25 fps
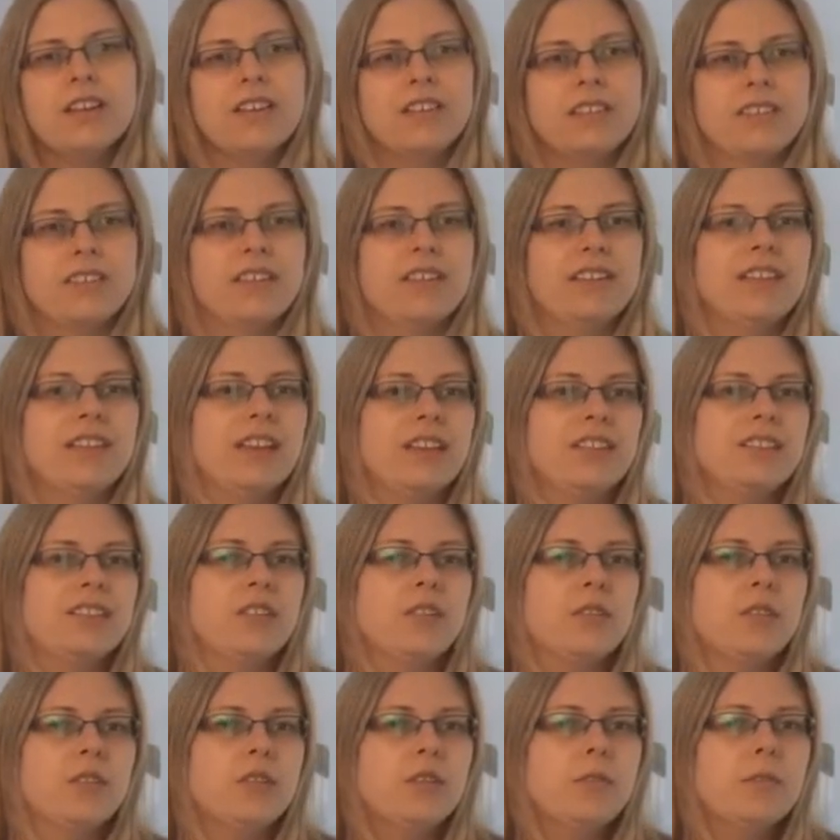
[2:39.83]
things like that.
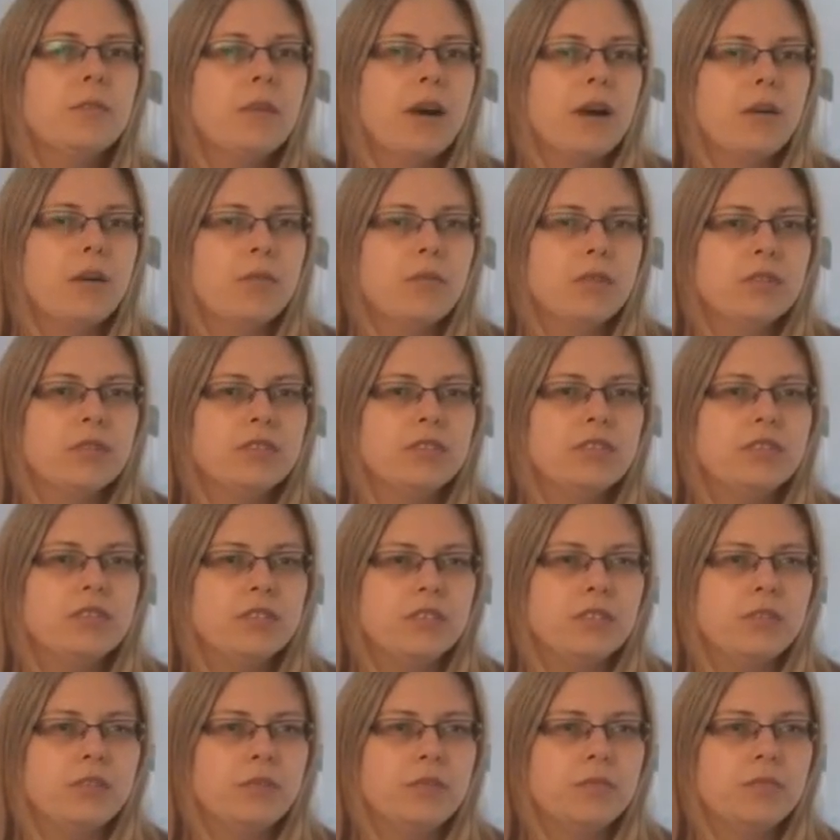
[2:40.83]
So you might want
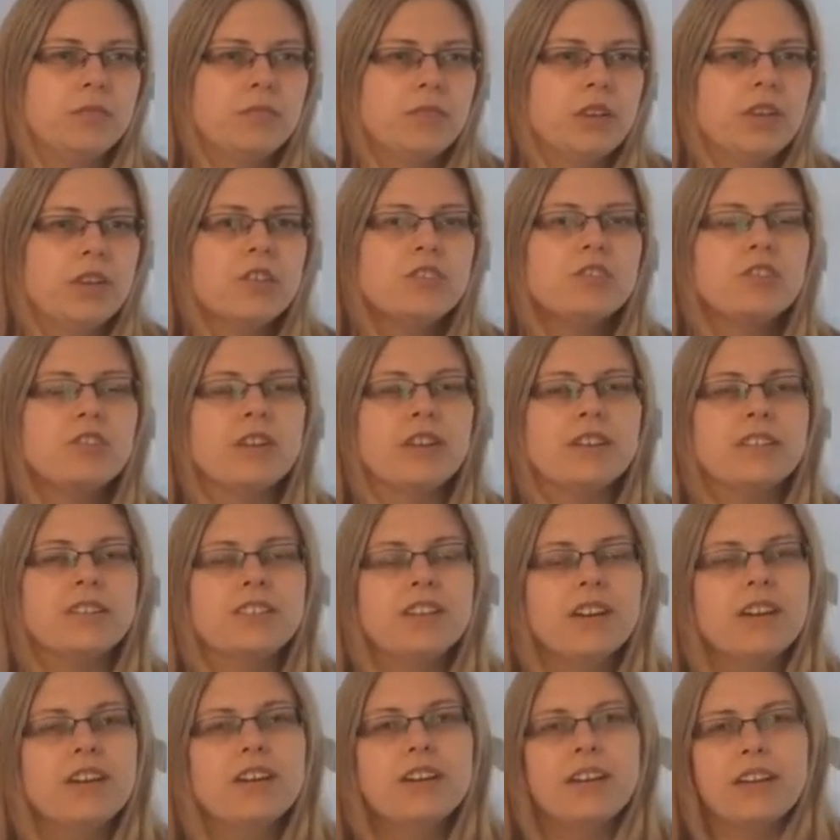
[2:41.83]
to try and
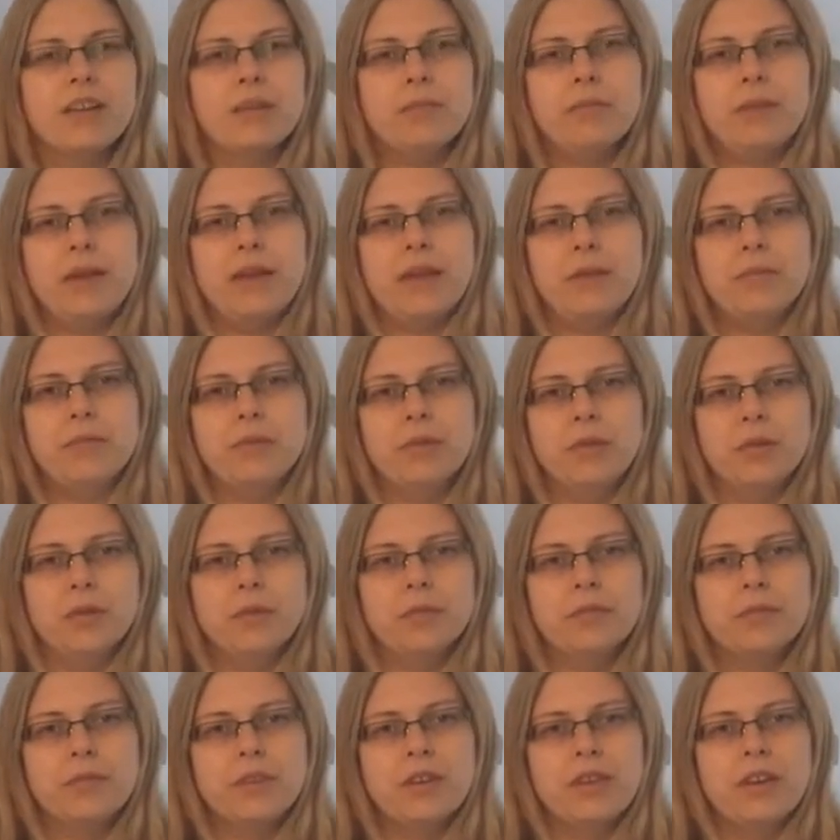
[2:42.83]
target
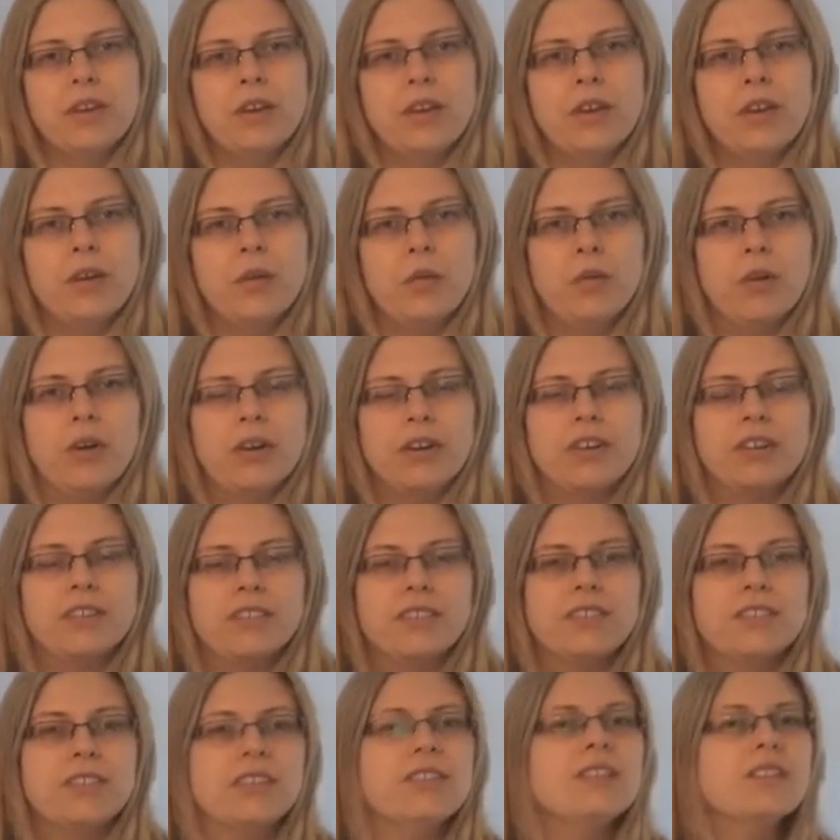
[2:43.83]
people who are
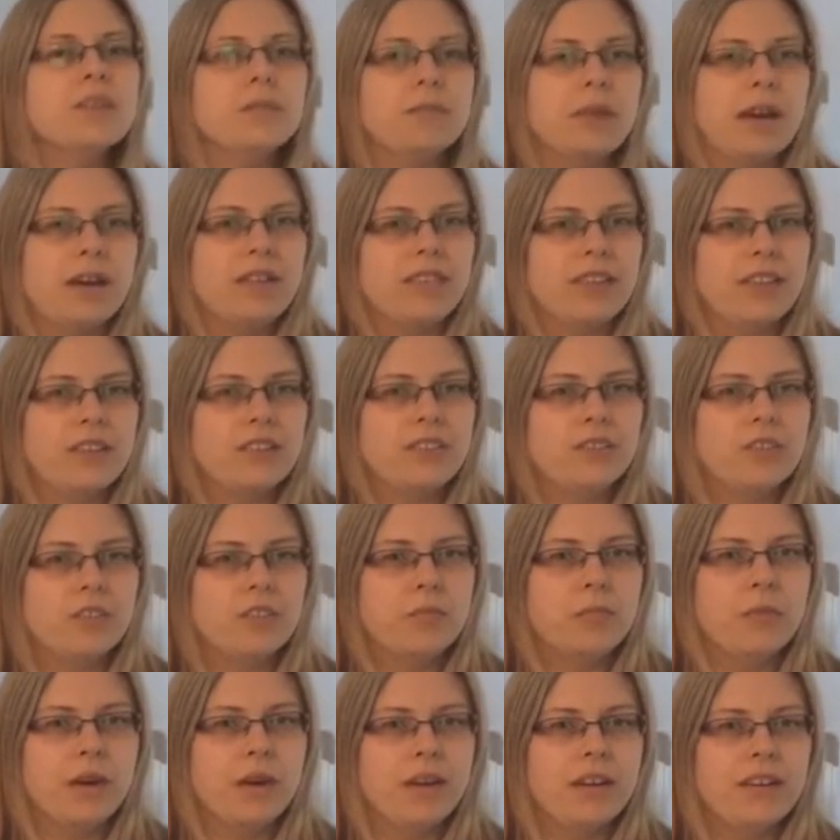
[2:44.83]
concerned about that sort
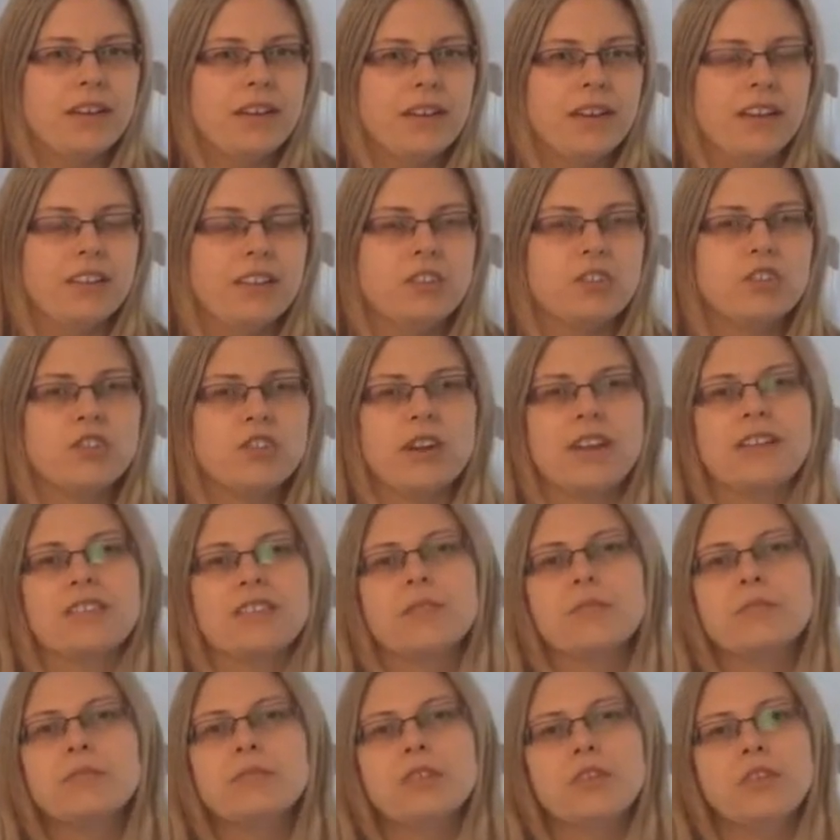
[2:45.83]
of market and attract
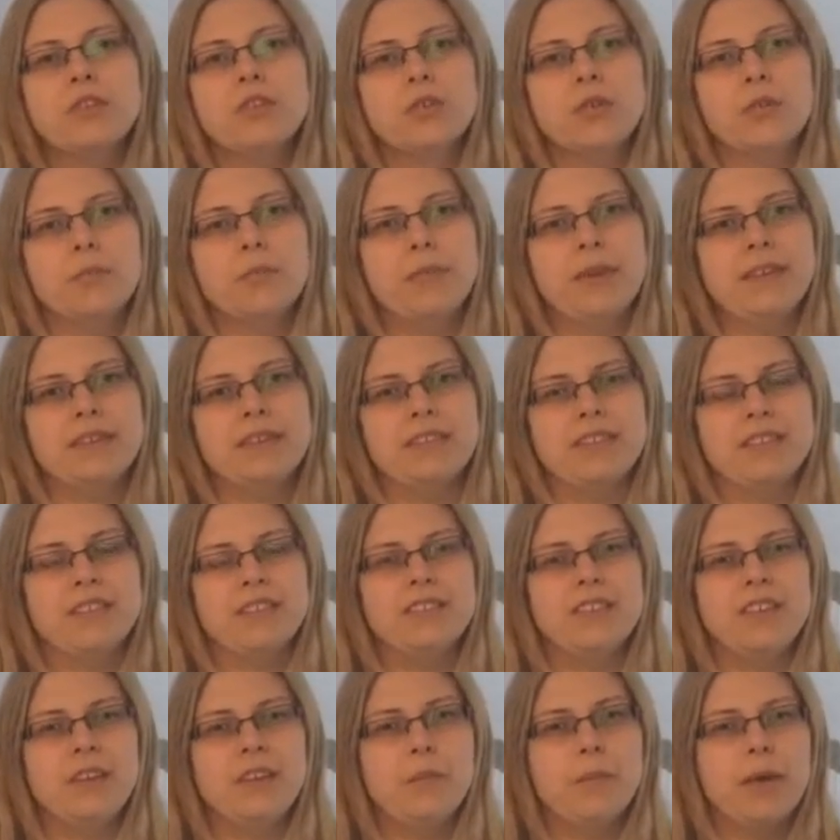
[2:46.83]
them to your
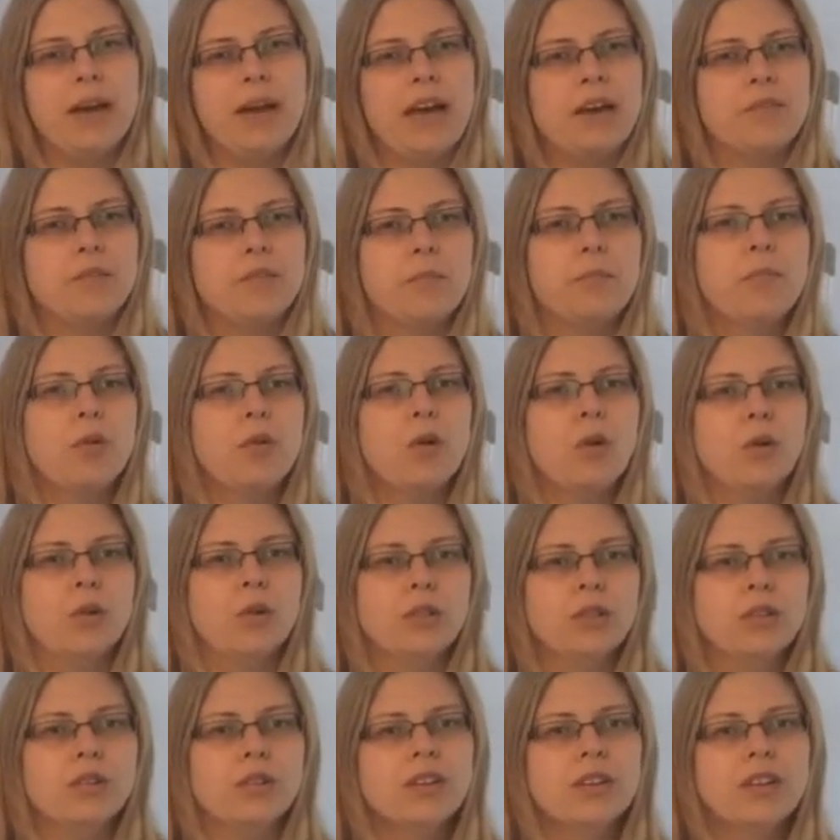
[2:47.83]
business. So you might have a
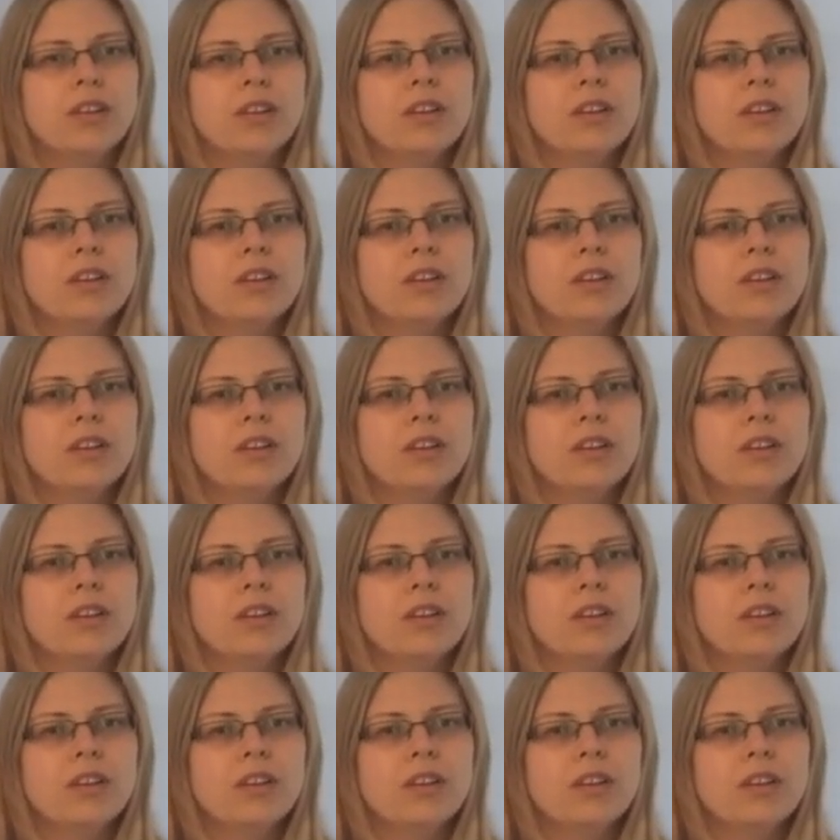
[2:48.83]
pull